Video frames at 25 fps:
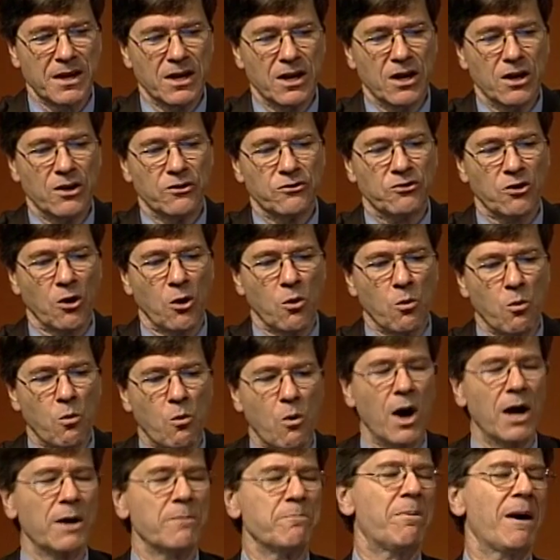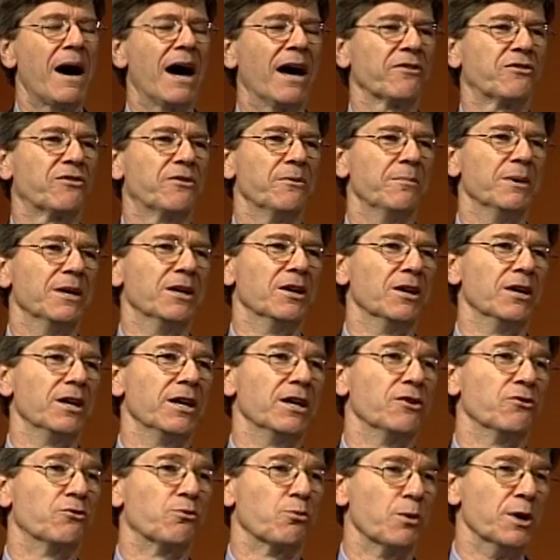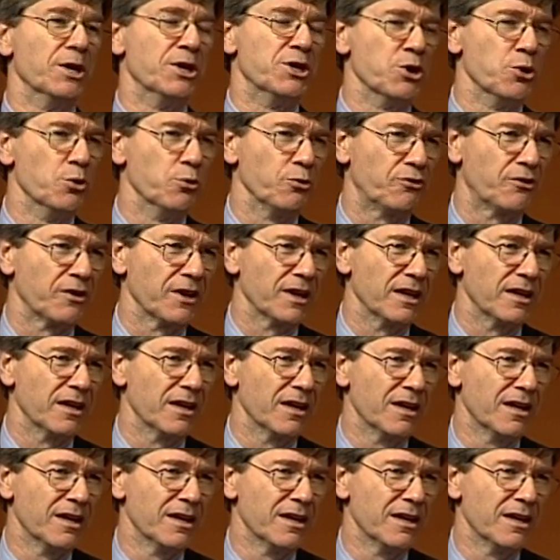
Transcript: So one possibility is reducing